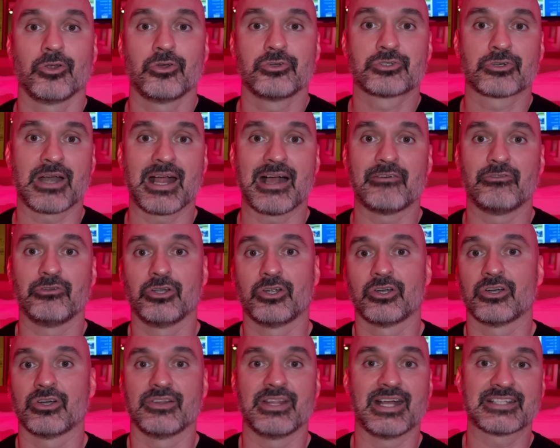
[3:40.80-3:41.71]

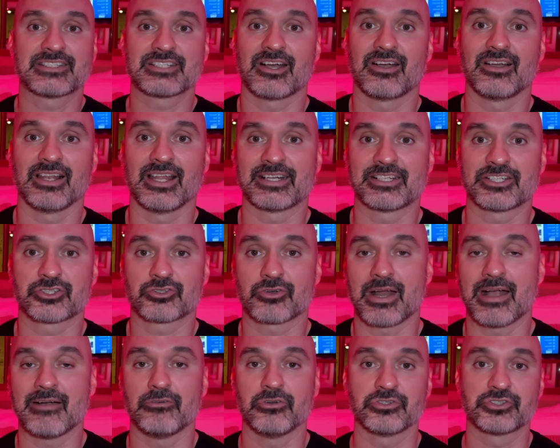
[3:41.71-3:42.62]
traveler and that's how I like to
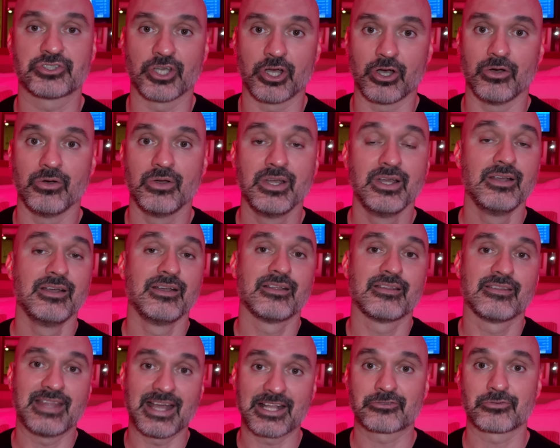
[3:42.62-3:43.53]
travel. So
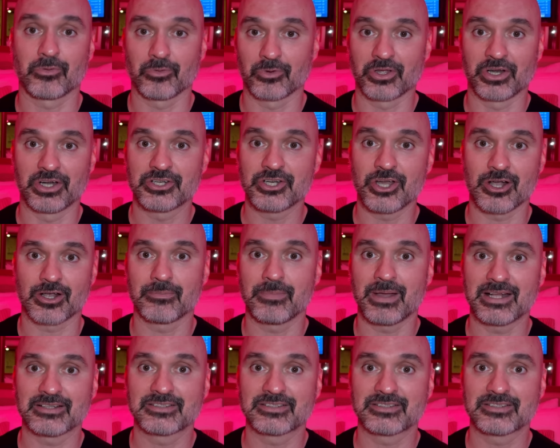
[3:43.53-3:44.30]
that's what we're gonna talk about